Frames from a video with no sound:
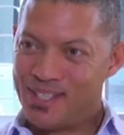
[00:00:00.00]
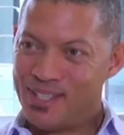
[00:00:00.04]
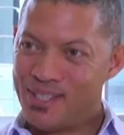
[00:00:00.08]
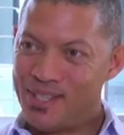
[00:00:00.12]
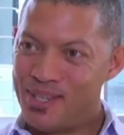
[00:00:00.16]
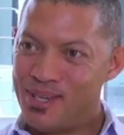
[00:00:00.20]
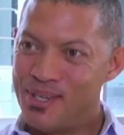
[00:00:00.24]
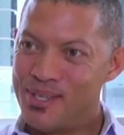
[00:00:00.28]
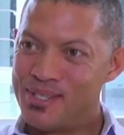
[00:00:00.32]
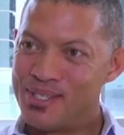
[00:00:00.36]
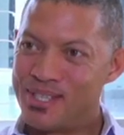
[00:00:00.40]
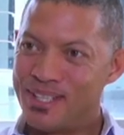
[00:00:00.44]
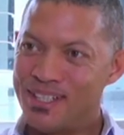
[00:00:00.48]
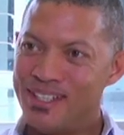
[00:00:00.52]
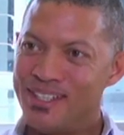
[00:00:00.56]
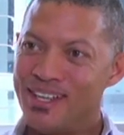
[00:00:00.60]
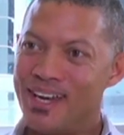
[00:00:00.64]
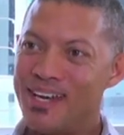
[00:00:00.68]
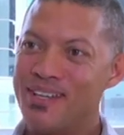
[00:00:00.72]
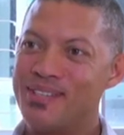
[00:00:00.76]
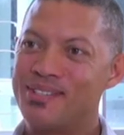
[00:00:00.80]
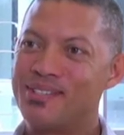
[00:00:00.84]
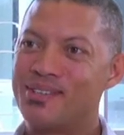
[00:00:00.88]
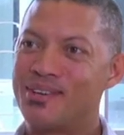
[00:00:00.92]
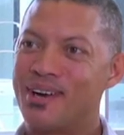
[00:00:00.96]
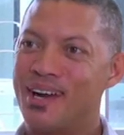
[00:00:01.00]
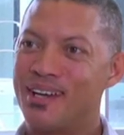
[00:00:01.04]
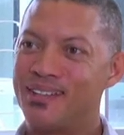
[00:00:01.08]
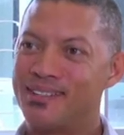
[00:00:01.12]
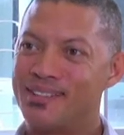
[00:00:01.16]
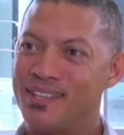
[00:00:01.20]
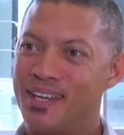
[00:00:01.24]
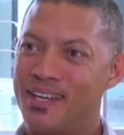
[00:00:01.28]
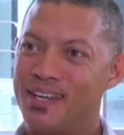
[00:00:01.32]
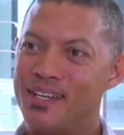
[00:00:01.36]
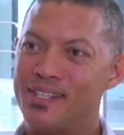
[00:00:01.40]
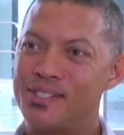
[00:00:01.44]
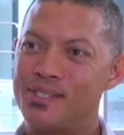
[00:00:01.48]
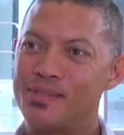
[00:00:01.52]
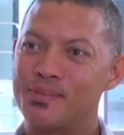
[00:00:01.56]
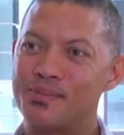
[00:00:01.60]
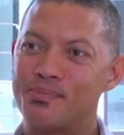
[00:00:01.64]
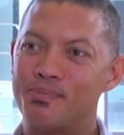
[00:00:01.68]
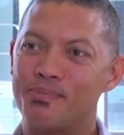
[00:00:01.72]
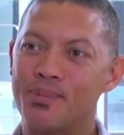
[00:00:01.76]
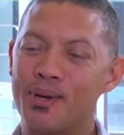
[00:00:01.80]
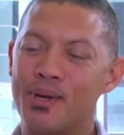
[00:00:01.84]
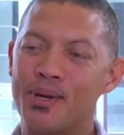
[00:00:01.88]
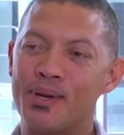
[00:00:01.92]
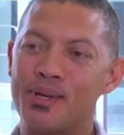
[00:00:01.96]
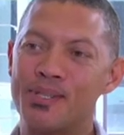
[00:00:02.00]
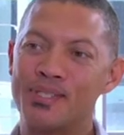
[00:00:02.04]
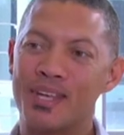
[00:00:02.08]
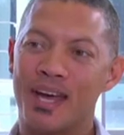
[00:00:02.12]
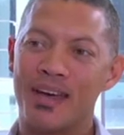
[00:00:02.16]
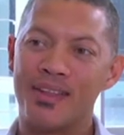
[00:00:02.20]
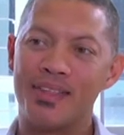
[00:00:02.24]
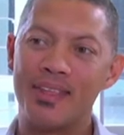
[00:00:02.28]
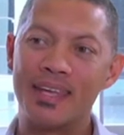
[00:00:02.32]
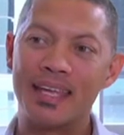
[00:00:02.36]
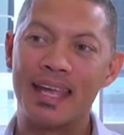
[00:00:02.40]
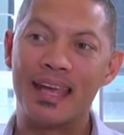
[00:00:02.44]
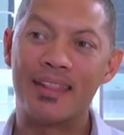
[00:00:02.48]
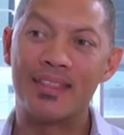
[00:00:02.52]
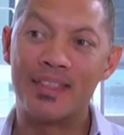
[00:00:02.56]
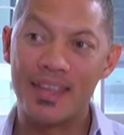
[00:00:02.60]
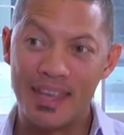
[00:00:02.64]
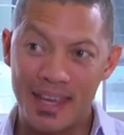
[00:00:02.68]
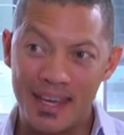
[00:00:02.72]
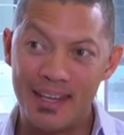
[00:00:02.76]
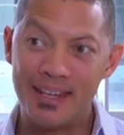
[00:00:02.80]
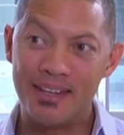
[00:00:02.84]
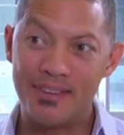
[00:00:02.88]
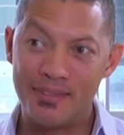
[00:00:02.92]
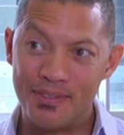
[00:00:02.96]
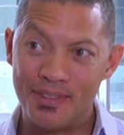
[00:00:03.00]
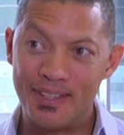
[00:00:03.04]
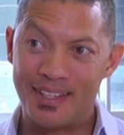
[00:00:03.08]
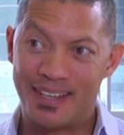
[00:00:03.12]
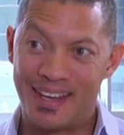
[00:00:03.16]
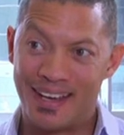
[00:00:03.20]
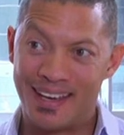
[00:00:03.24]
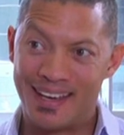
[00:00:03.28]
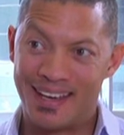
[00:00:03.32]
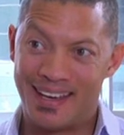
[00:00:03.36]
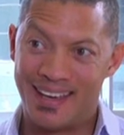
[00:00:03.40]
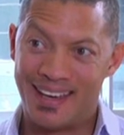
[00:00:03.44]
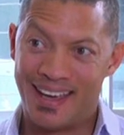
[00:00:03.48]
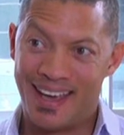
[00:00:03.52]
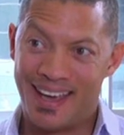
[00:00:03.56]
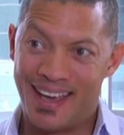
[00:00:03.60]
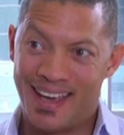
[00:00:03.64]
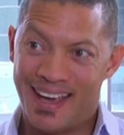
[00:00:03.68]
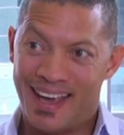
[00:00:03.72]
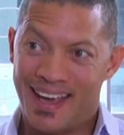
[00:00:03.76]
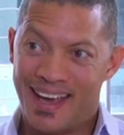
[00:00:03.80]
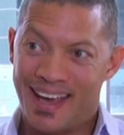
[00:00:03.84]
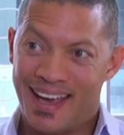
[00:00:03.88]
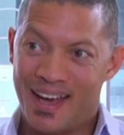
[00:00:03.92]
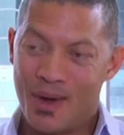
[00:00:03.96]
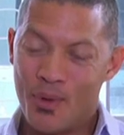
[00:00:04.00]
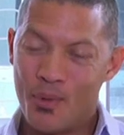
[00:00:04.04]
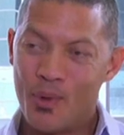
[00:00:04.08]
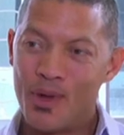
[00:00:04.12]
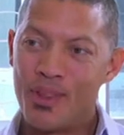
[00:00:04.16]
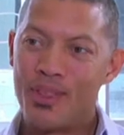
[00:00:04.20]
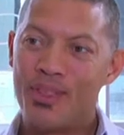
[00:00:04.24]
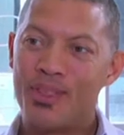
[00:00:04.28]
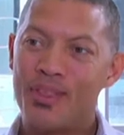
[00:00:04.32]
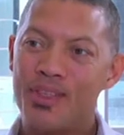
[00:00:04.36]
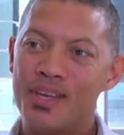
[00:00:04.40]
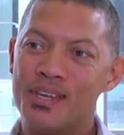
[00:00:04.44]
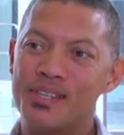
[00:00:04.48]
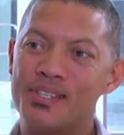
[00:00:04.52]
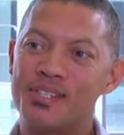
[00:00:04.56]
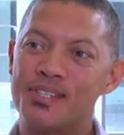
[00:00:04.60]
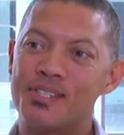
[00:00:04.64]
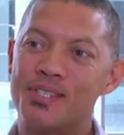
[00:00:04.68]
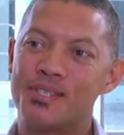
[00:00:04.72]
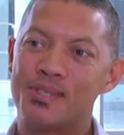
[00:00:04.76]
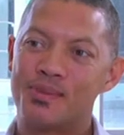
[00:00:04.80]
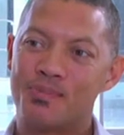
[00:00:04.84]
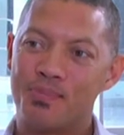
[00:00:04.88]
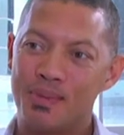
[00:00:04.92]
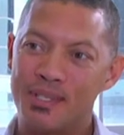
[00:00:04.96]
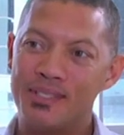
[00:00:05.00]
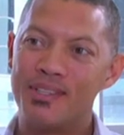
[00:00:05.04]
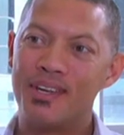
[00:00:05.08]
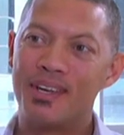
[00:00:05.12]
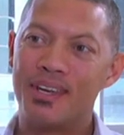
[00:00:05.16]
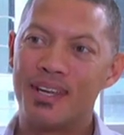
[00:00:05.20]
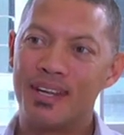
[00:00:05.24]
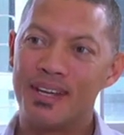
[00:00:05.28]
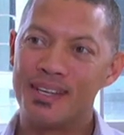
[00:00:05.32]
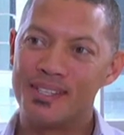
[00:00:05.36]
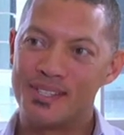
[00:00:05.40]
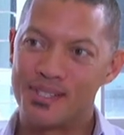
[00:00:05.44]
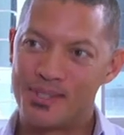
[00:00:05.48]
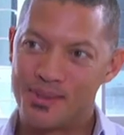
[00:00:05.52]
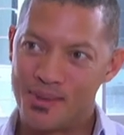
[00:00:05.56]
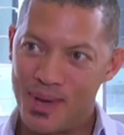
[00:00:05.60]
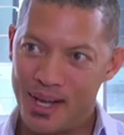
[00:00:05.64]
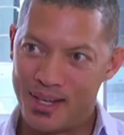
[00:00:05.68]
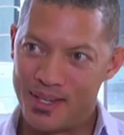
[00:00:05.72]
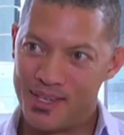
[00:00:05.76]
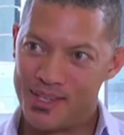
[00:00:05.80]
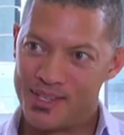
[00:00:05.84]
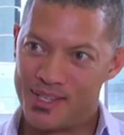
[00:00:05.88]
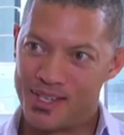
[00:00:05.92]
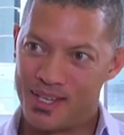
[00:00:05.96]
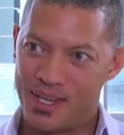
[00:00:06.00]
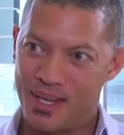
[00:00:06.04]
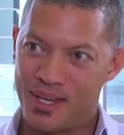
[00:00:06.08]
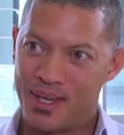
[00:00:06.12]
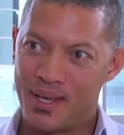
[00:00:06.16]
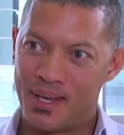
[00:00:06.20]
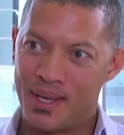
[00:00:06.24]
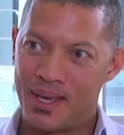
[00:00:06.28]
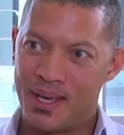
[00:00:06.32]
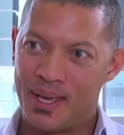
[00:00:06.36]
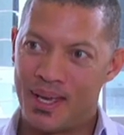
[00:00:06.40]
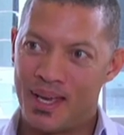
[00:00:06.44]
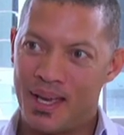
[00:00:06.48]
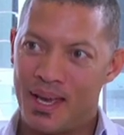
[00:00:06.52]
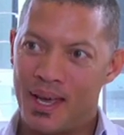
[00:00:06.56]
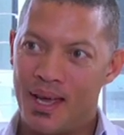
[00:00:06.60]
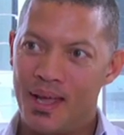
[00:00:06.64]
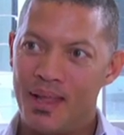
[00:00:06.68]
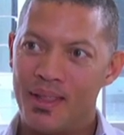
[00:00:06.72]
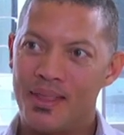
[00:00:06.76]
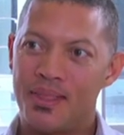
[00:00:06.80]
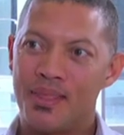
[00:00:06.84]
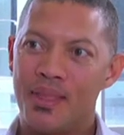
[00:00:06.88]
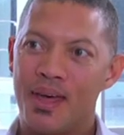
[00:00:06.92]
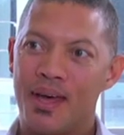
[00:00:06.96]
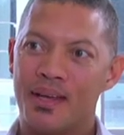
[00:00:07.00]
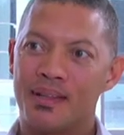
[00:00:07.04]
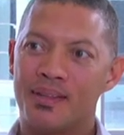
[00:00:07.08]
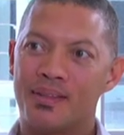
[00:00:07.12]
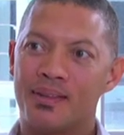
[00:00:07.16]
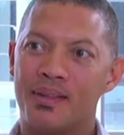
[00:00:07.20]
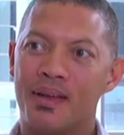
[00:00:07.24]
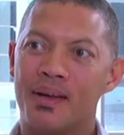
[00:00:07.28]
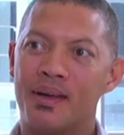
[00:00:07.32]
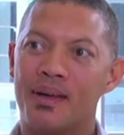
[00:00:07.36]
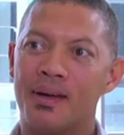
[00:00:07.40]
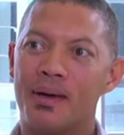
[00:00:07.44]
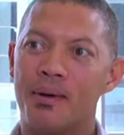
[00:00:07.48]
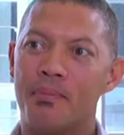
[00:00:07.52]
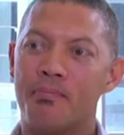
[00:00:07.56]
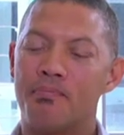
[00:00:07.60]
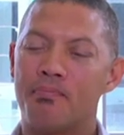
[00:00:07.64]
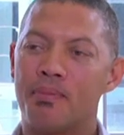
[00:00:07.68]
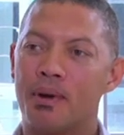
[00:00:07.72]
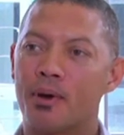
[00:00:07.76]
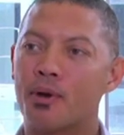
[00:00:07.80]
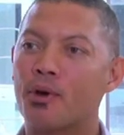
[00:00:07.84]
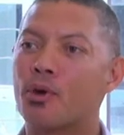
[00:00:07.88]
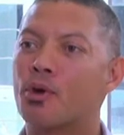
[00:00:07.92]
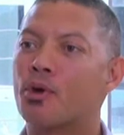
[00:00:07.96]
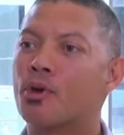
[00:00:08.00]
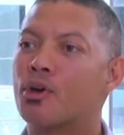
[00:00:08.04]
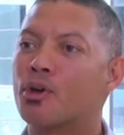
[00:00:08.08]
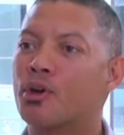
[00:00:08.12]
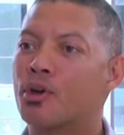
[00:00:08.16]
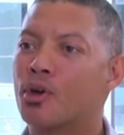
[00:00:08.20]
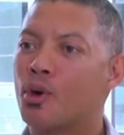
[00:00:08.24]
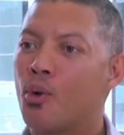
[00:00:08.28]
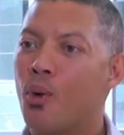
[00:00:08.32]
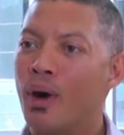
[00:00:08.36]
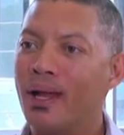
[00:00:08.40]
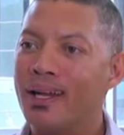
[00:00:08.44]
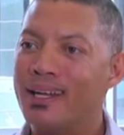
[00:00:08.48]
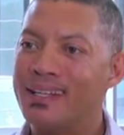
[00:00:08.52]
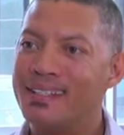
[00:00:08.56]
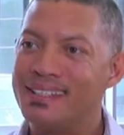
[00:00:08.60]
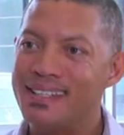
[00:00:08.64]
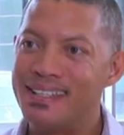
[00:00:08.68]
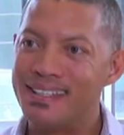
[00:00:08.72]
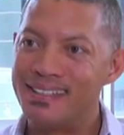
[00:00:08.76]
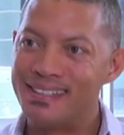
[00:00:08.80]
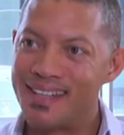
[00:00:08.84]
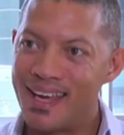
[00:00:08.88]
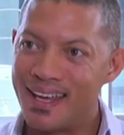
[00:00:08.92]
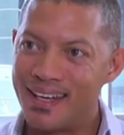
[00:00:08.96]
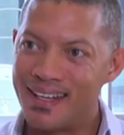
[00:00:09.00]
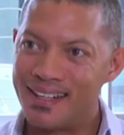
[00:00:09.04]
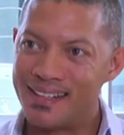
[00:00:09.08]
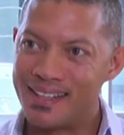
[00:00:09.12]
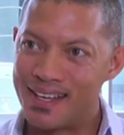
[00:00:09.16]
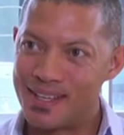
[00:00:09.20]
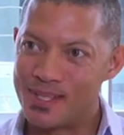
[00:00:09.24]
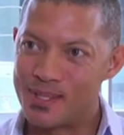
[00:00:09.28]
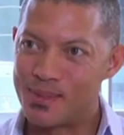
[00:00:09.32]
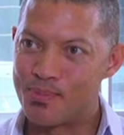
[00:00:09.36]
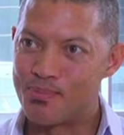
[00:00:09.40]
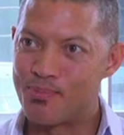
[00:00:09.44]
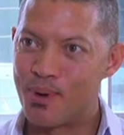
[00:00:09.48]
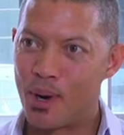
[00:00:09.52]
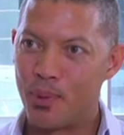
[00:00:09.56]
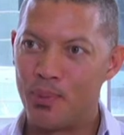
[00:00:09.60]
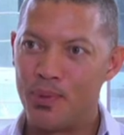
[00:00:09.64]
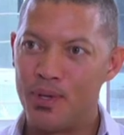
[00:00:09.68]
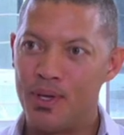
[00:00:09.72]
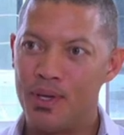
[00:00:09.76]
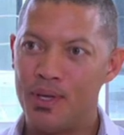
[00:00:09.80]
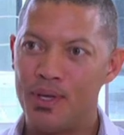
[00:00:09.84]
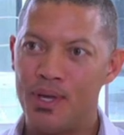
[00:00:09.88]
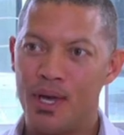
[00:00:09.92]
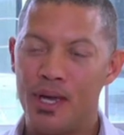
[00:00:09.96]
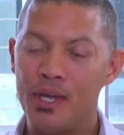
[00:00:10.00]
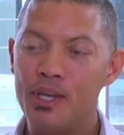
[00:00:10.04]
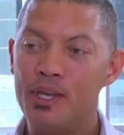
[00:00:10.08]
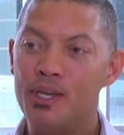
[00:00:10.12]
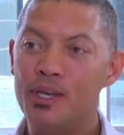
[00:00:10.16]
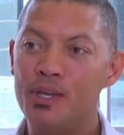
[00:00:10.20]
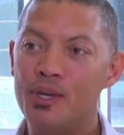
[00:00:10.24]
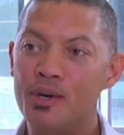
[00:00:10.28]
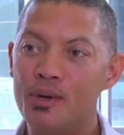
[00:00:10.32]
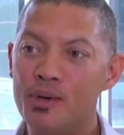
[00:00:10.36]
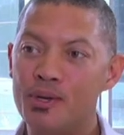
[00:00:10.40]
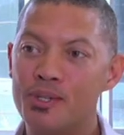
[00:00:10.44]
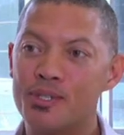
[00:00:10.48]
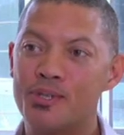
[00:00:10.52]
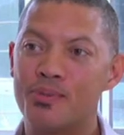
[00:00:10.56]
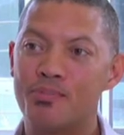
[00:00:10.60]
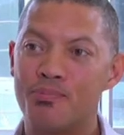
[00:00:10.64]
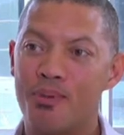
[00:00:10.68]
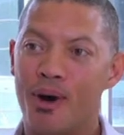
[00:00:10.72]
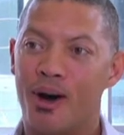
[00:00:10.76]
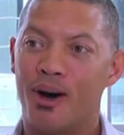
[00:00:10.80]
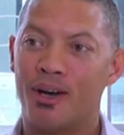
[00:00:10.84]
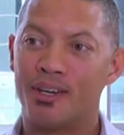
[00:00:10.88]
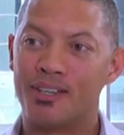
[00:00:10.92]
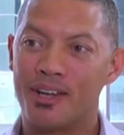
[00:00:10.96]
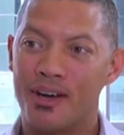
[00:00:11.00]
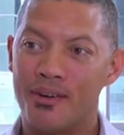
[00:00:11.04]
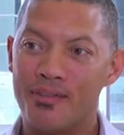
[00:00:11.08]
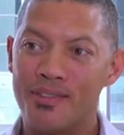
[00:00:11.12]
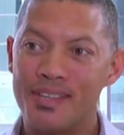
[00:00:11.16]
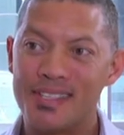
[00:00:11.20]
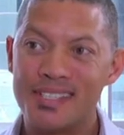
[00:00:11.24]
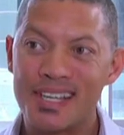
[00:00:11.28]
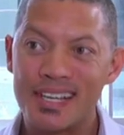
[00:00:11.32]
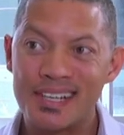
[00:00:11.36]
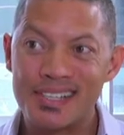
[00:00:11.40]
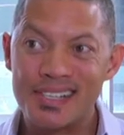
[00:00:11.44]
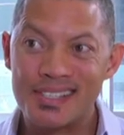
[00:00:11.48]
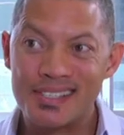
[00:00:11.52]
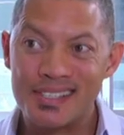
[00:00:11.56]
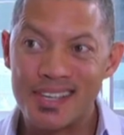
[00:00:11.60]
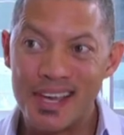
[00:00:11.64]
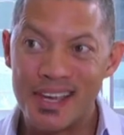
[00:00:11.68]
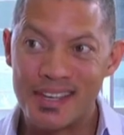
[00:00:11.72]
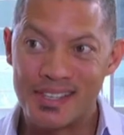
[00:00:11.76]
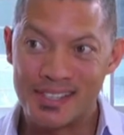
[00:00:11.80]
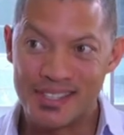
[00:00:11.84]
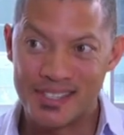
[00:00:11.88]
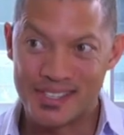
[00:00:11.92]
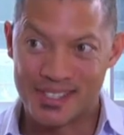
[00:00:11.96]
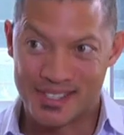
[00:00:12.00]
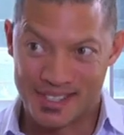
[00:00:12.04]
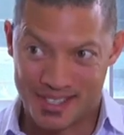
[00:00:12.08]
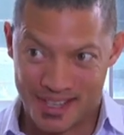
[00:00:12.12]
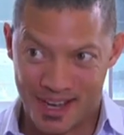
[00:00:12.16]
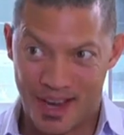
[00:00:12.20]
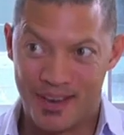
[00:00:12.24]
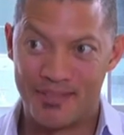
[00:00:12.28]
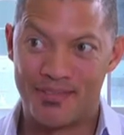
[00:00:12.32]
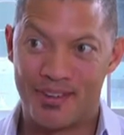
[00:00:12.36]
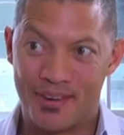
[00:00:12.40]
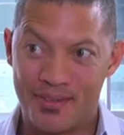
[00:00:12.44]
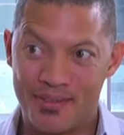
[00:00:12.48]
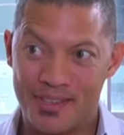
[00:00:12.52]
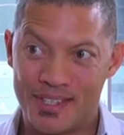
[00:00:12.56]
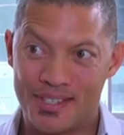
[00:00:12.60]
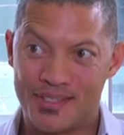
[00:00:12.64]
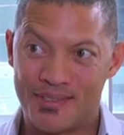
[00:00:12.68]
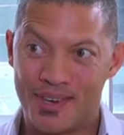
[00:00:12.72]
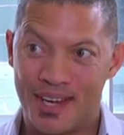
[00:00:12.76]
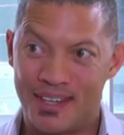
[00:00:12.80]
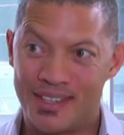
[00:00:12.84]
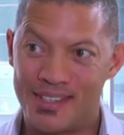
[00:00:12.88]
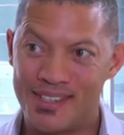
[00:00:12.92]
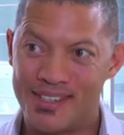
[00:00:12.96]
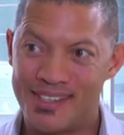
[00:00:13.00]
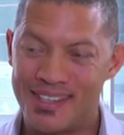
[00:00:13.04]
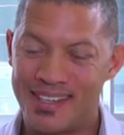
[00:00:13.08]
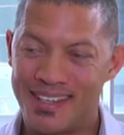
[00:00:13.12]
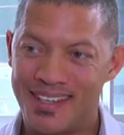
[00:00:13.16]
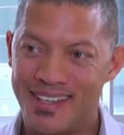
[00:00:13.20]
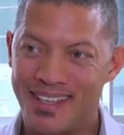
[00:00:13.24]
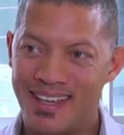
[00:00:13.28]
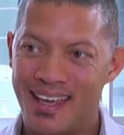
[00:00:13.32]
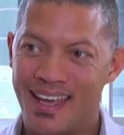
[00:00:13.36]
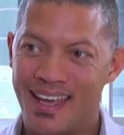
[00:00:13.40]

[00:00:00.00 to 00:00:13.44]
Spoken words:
The do's and don'ts around tenants, because I think at the end of the day, with this particular strategy, that a quality tenant is probably a huge part of the success of the strategy.